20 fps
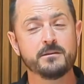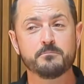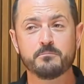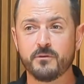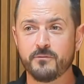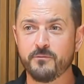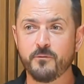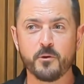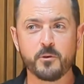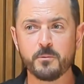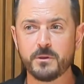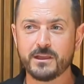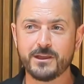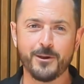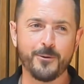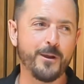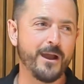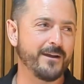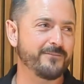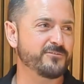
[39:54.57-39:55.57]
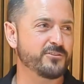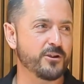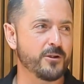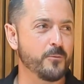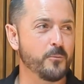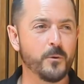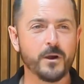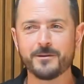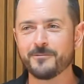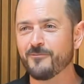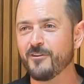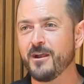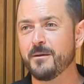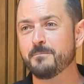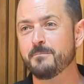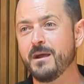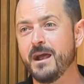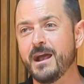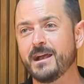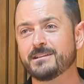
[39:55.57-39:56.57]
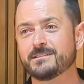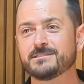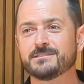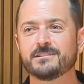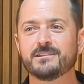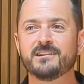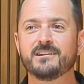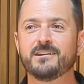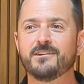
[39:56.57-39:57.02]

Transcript: before we go after a 1 rep max,